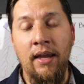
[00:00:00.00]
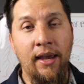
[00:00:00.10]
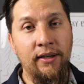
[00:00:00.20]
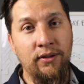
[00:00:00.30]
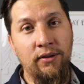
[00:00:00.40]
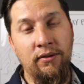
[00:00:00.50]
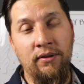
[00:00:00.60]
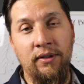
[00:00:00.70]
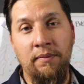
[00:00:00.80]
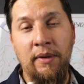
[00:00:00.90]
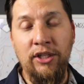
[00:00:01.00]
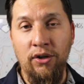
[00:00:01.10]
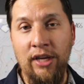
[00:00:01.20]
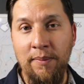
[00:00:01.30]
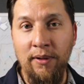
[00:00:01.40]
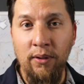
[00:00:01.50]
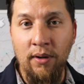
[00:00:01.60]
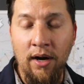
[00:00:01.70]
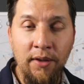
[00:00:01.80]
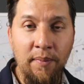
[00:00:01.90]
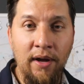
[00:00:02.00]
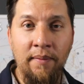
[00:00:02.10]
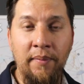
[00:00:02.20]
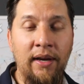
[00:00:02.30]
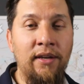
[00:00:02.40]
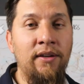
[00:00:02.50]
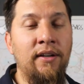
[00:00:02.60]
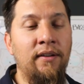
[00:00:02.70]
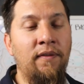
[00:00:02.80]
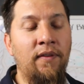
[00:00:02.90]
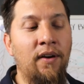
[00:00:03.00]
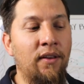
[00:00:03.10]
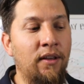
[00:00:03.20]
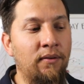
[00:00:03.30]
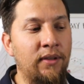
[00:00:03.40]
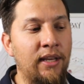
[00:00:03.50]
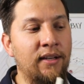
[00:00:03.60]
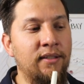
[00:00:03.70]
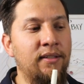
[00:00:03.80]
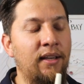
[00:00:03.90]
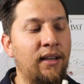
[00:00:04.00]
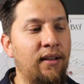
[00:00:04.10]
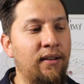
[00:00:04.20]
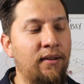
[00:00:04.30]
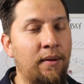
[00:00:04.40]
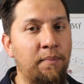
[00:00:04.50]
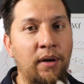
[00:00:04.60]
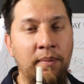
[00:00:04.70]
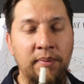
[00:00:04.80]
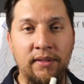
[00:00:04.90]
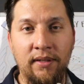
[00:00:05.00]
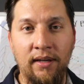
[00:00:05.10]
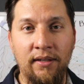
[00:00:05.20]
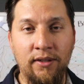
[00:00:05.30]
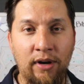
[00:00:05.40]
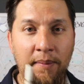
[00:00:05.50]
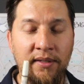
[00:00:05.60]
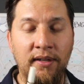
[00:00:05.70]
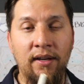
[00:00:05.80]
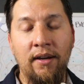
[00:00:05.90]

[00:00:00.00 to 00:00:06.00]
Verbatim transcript: is to make sure you keep your lure on the bottom and you can feel all the little nicks and, and bumps and scrapes